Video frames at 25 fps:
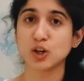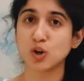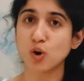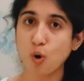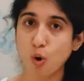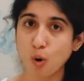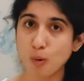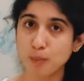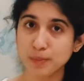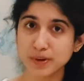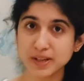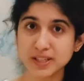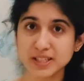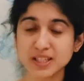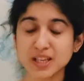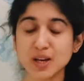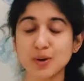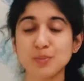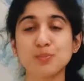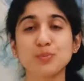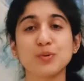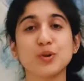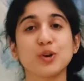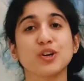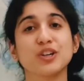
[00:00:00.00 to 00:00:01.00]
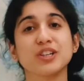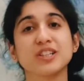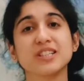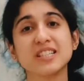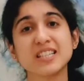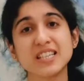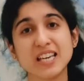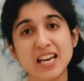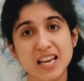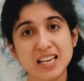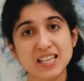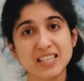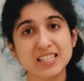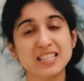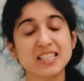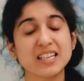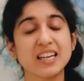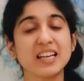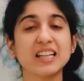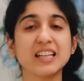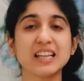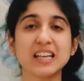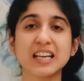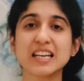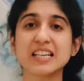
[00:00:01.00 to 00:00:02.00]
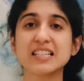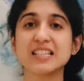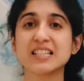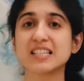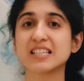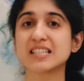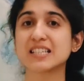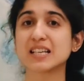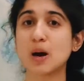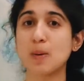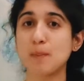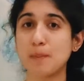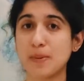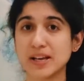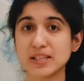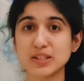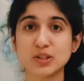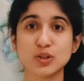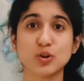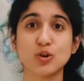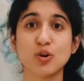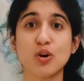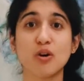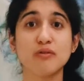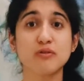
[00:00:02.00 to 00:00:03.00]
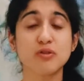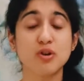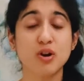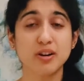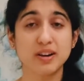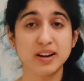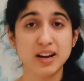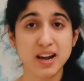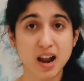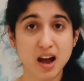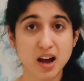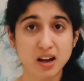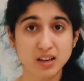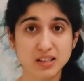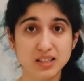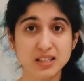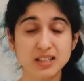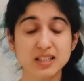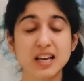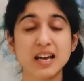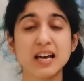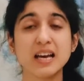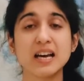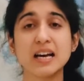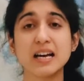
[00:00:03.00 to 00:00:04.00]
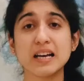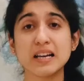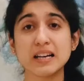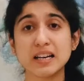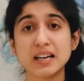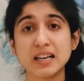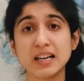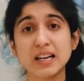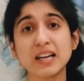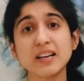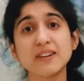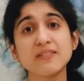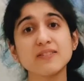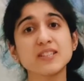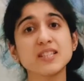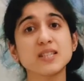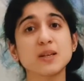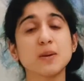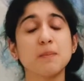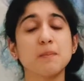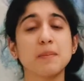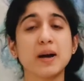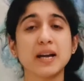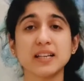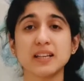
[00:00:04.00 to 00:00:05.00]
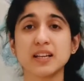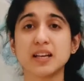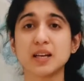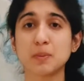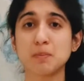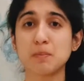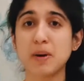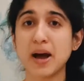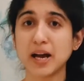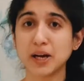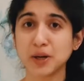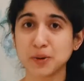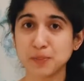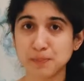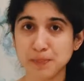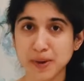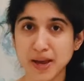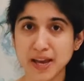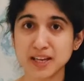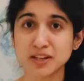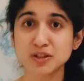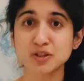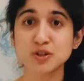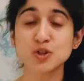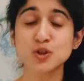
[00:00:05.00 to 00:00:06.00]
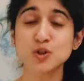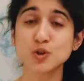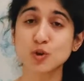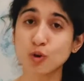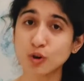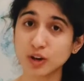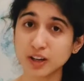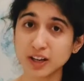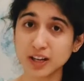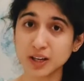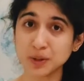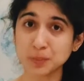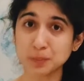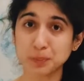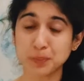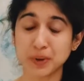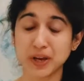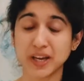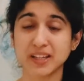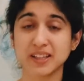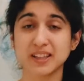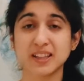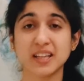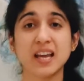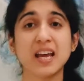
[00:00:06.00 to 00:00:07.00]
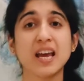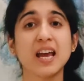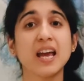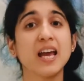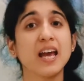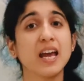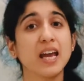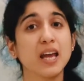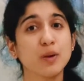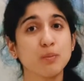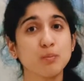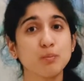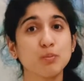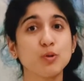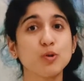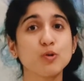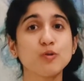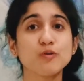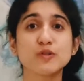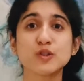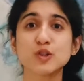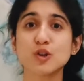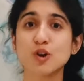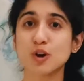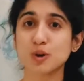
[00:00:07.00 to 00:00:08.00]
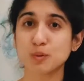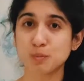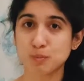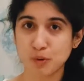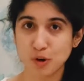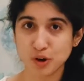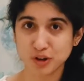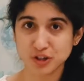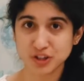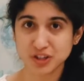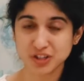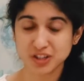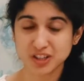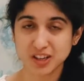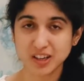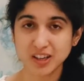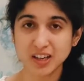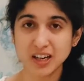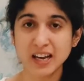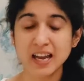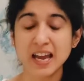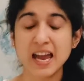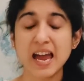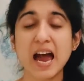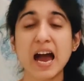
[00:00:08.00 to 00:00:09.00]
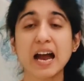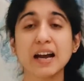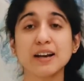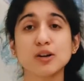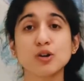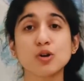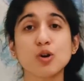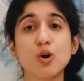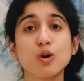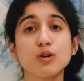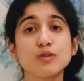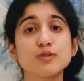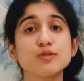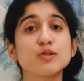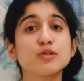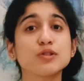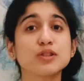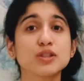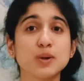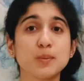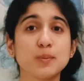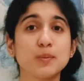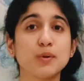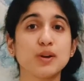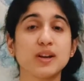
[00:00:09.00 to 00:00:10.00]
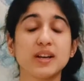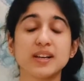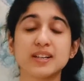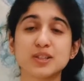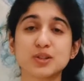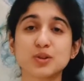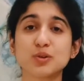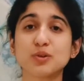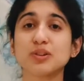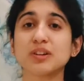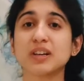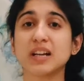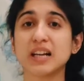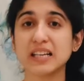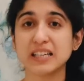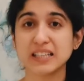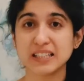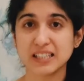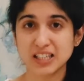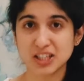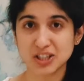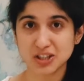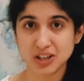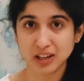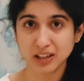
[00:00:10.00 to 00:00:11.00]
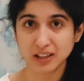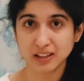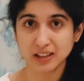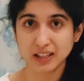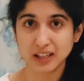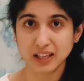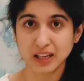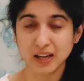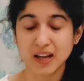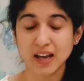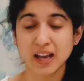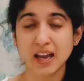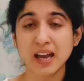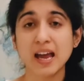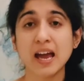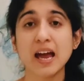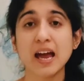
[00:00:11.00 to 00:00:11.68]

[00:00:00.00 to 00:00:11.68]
It opens up your chest, increases capacity of your lungs, relieves minor back pain, shoulder pain, improves your posture, and it also stimulates Kundalini Shakti.